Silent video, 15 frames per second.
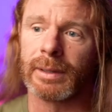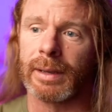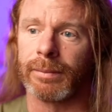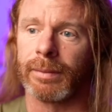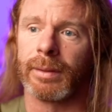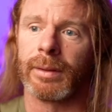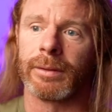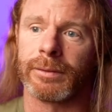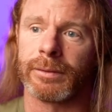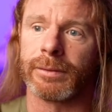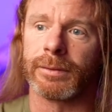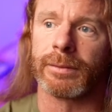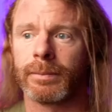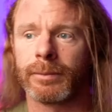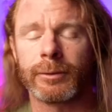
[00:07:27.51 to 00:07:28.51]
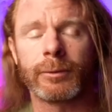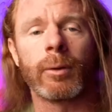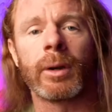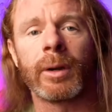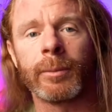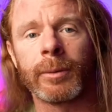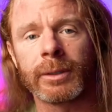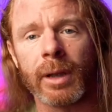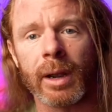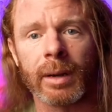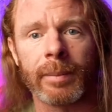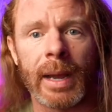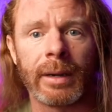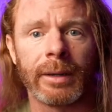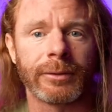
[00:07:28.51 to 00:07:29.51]
now this story we're
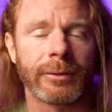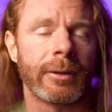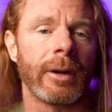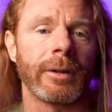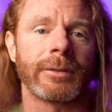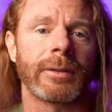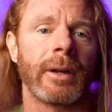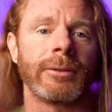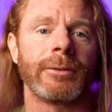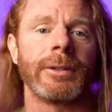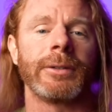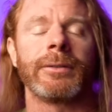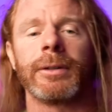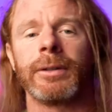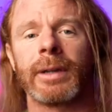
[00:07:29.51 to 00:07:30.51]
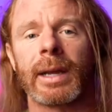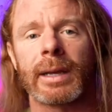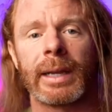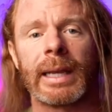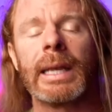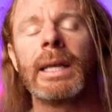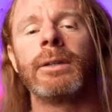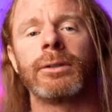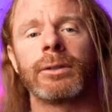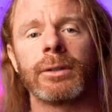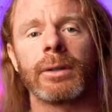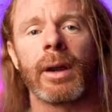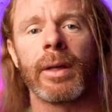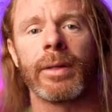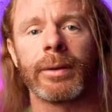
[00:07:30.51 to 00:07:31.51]
talking about is cross country, so you're not going to
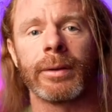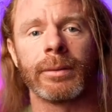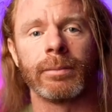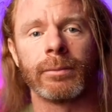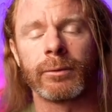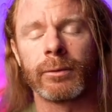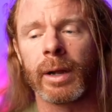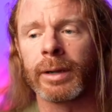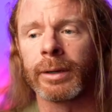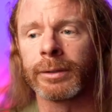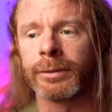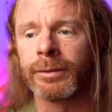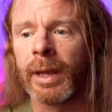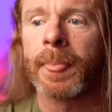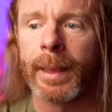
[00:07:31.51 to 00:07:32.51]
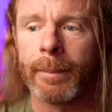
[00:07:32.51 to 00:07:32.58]
injure other runners,